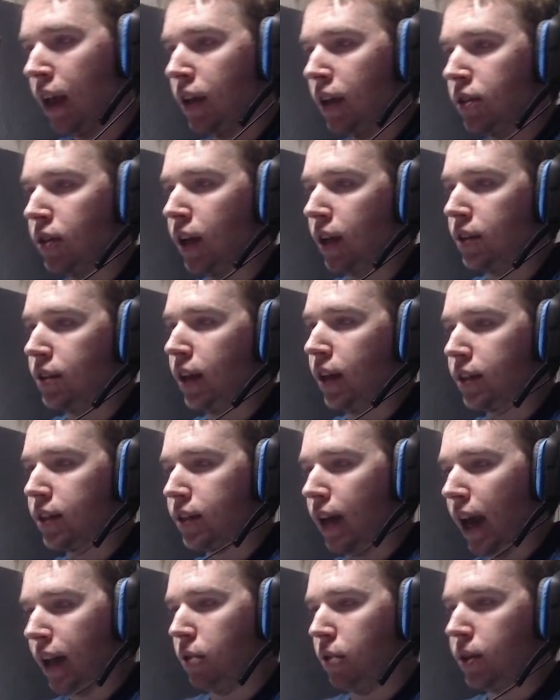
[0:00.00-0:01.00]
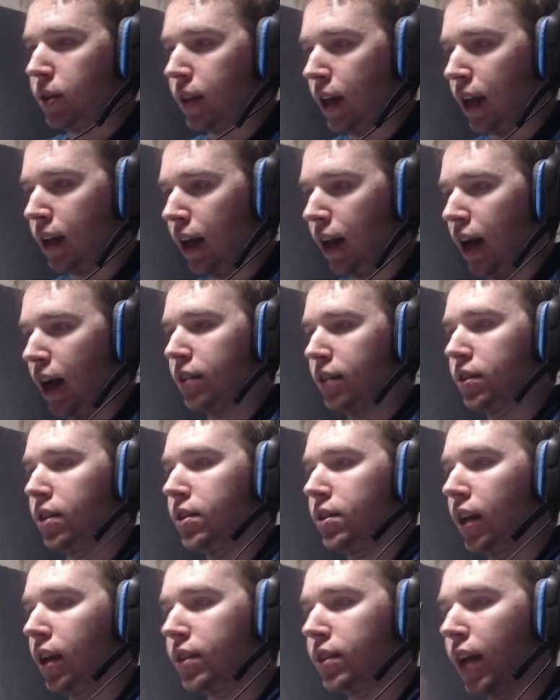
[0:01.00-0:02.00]
So you can see exactly what they lost and
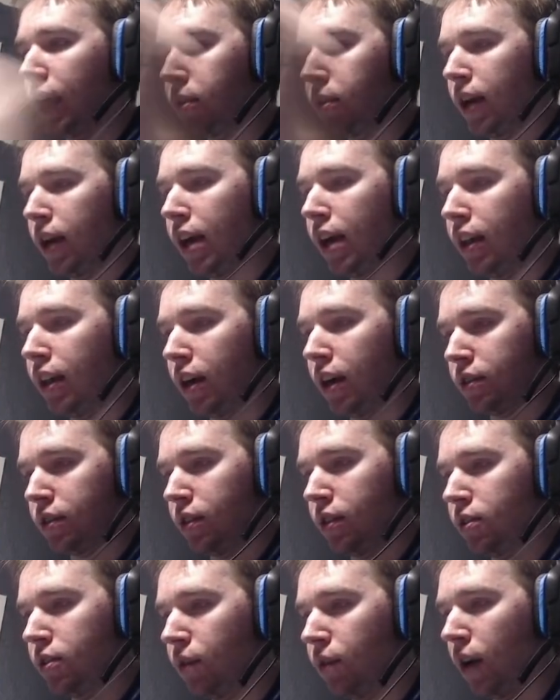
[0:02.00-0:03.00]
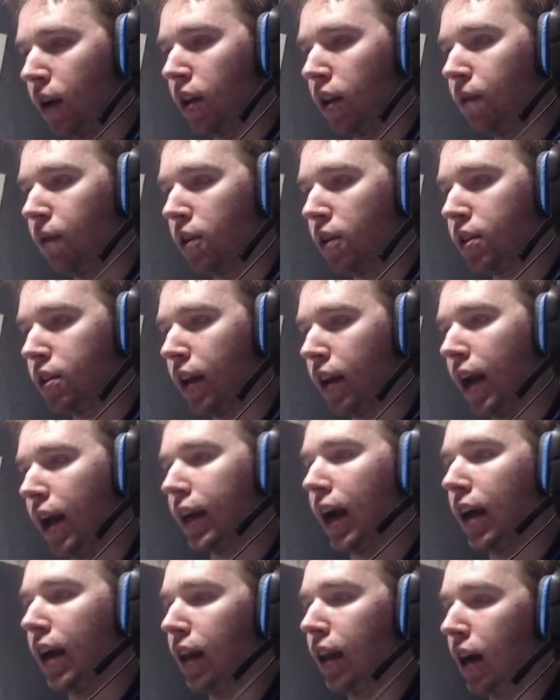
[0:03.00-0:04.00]
see exactly what I lost. So far in the first attack,
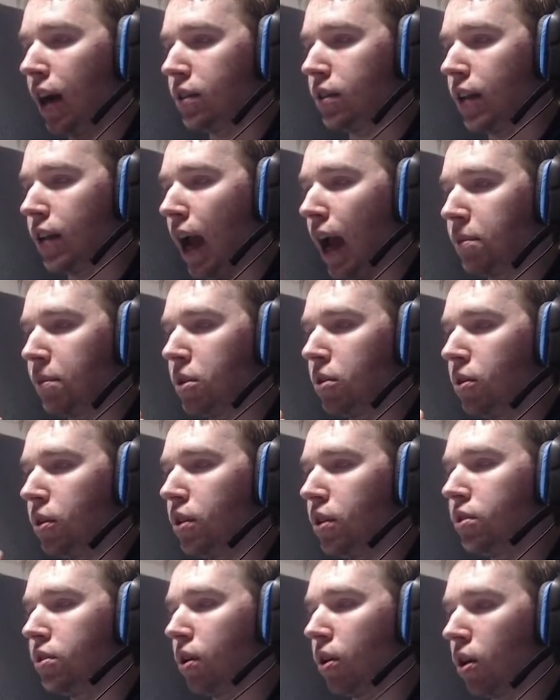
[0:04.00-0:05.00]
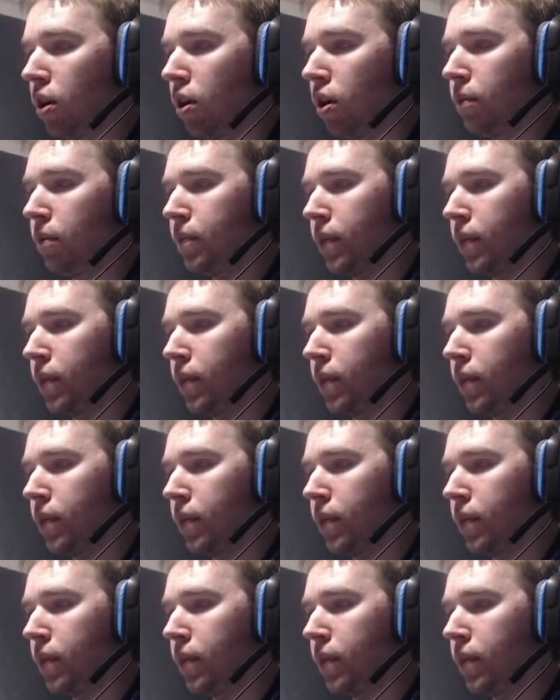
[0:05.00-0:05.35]
I lost absolutely 0.